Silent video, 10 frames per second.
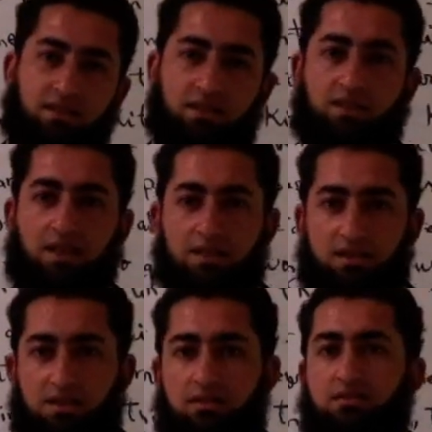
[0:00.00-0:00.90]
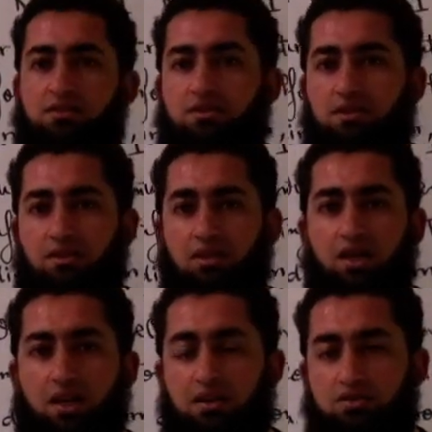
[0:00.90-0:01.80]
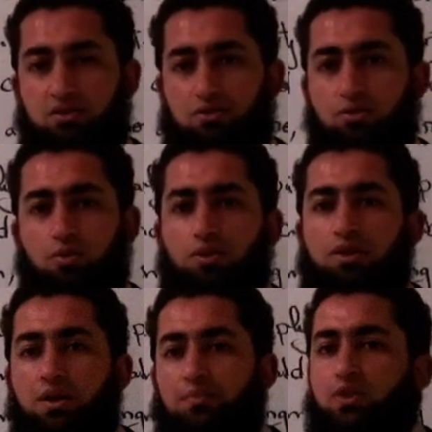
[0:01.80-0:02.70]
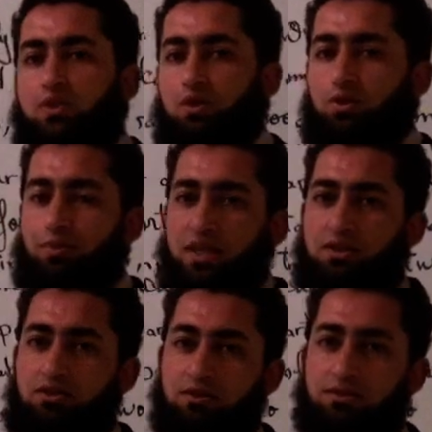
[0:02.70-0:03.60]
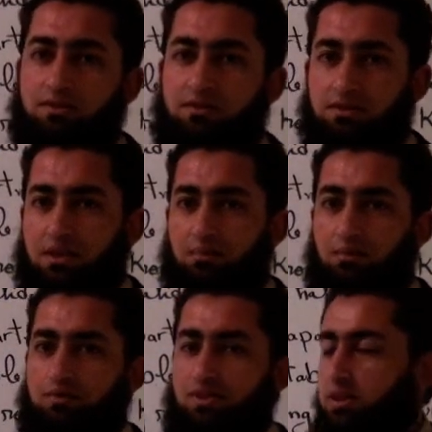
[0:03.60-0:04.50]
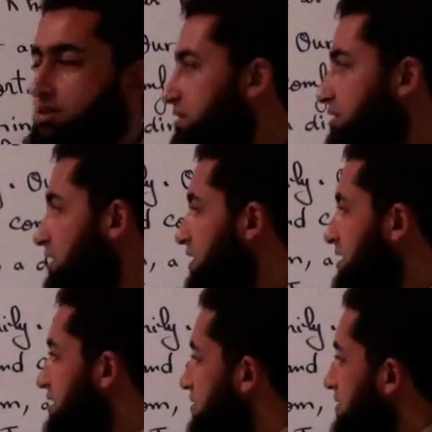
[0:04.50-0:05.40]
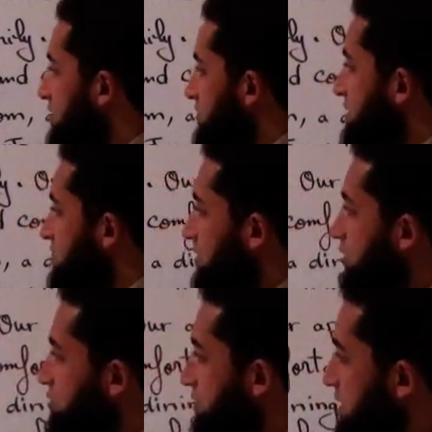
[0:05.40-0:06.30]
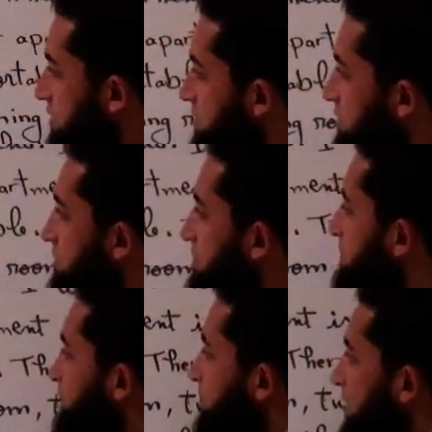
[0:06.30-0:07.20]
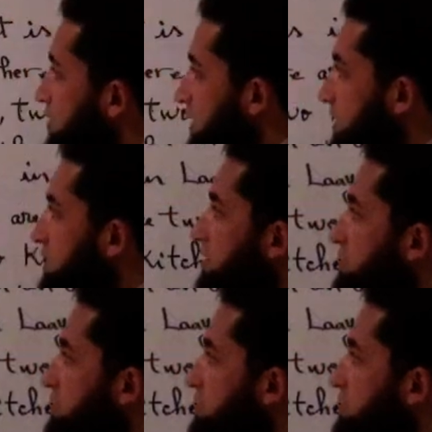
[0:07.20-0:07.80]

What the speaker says: gardens, garage, and so on? So you mention some of these objects. Okay,